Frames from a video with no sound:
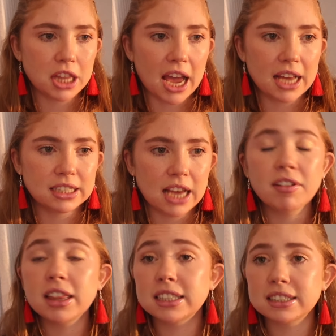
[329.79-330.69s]
that
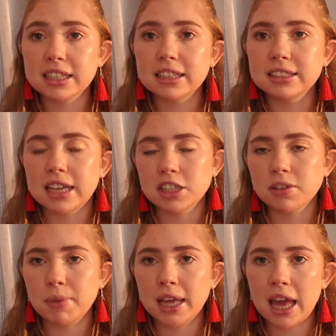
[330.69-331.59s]
having the skill set
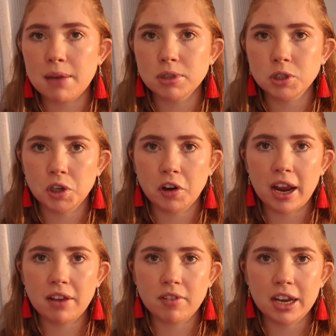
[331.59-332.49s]
of being able to
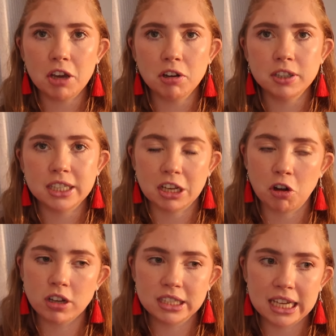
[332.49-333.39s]
create videos and
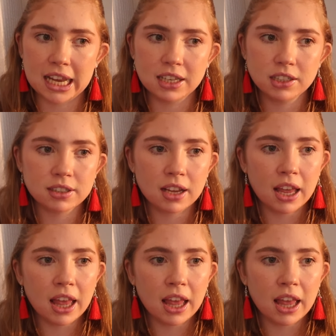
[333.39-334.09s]
content